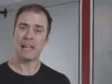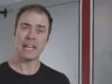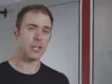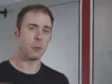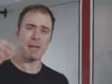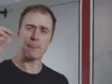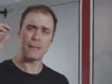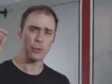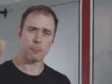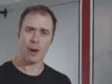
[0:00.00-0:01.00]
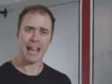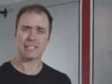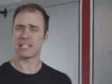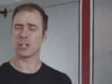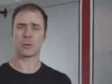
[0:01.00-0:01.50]
You know, maybe you're a
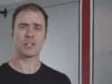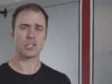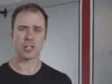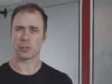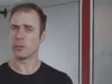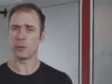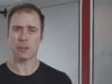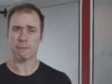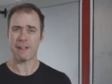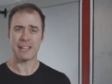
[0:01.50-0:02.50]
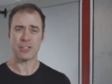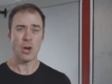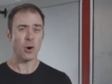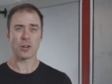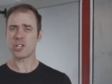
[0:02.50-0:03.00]
practicing Christian or new to the faith
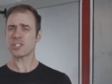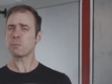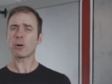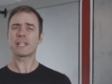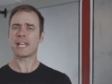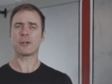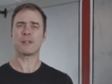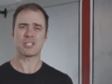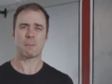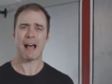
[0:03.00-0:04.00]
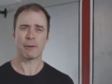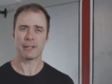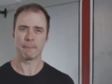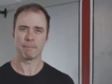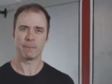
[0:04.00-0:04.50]
or just more curious about Him.